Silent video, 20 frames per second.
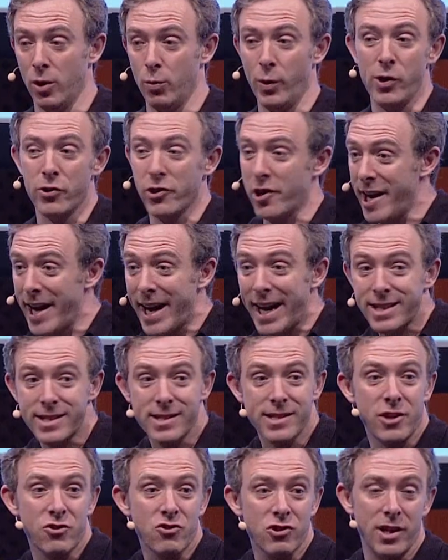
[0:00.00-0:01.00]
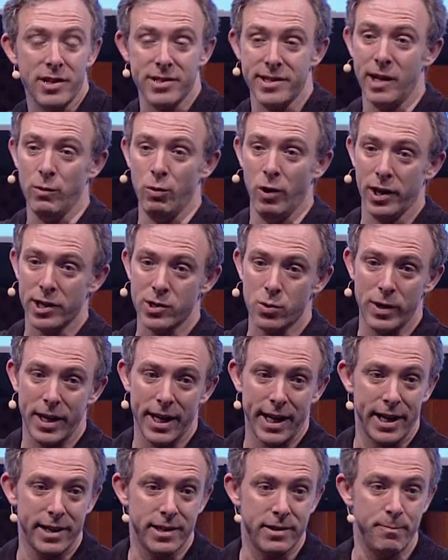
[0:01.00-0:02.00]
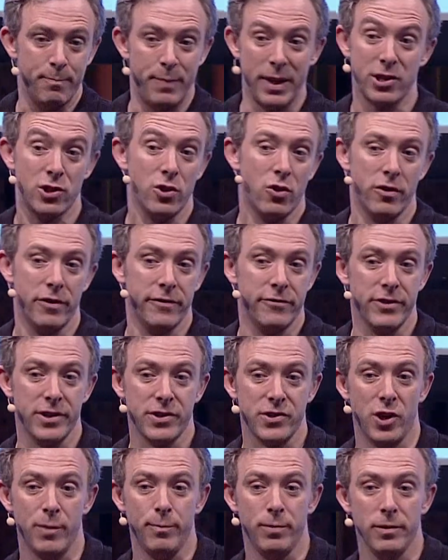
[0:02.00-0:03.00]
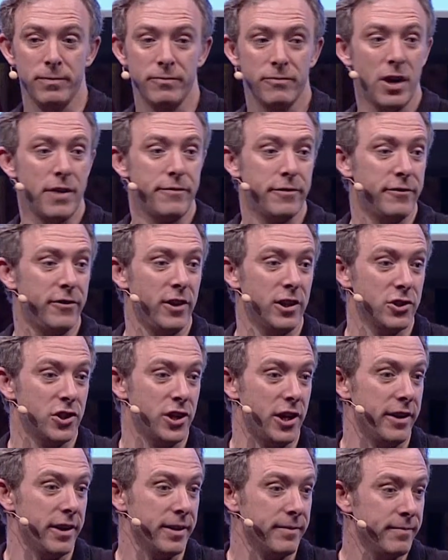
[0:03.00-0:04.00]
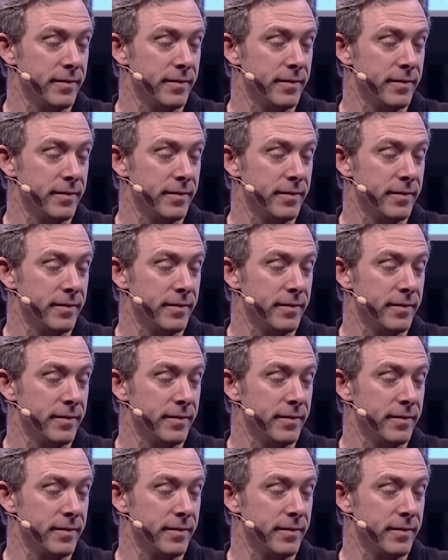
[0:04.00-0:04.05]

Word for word: We already had decentralized networks. We had BitTorrent, for example, right, for file sharing.